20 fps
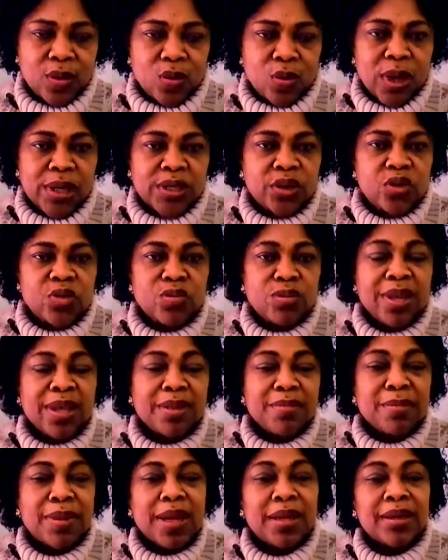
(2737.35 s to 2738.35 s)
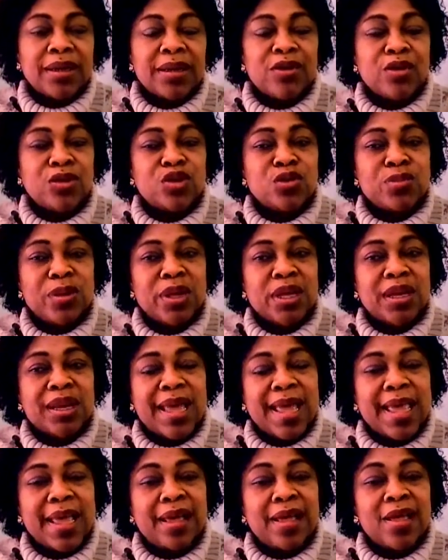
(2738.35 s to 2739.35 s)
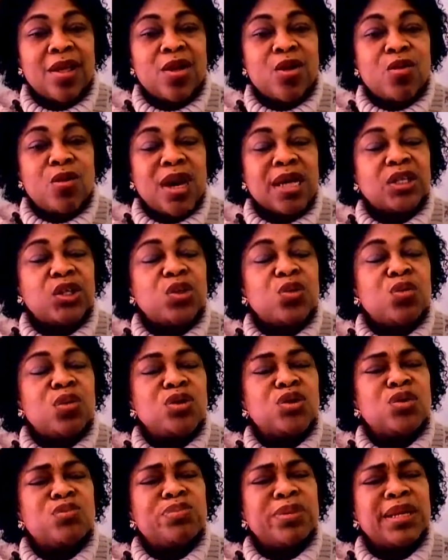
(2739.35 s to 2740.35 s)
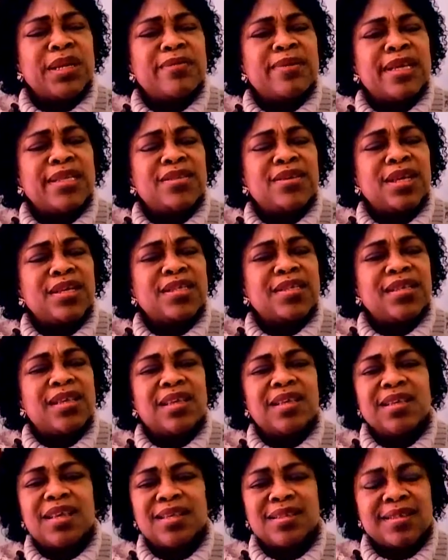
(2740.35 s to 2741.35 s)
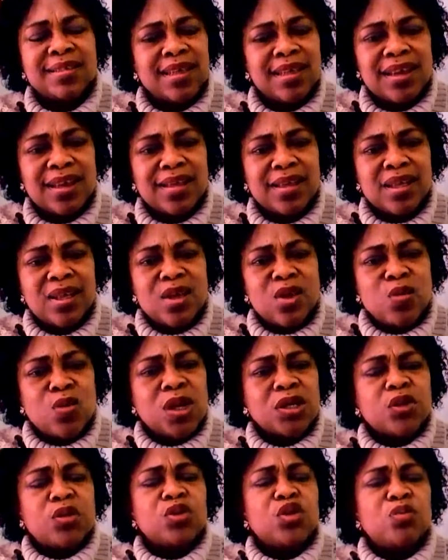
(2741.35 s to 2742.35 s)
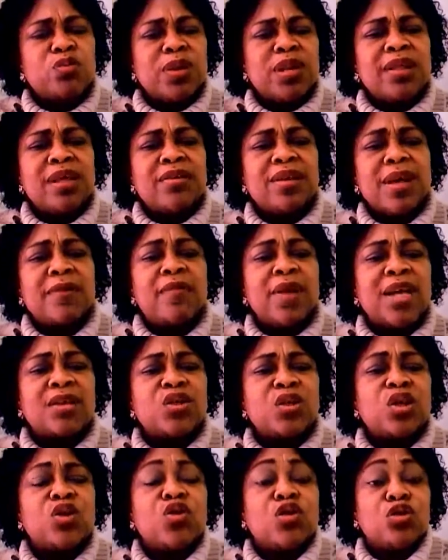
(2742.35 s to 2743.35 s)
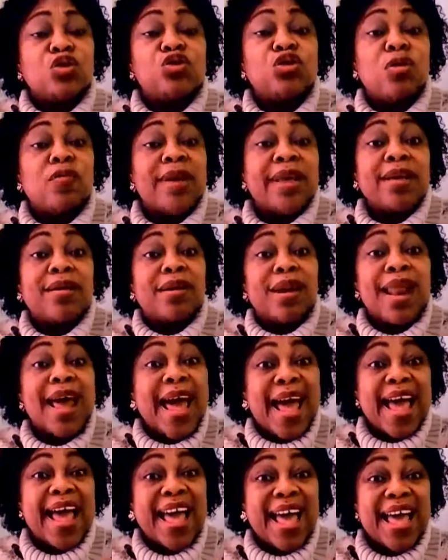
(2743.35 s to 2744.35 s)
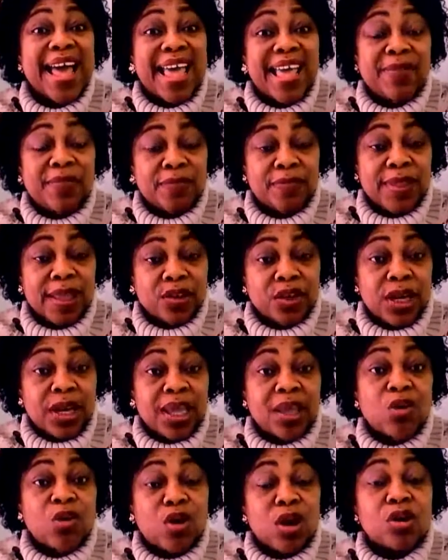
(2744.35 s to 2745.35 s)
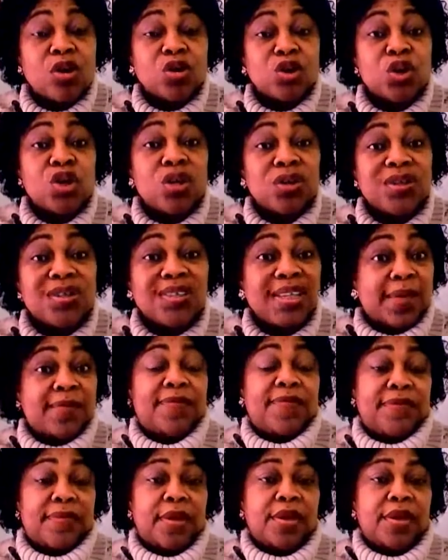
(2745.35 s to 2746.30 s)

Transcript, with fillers: Why do you make man, God to be a liar? Why do you want to believe that you are still a sinner? Why do you want to believe that you have absolute control over your life, that you are a God unto yourself?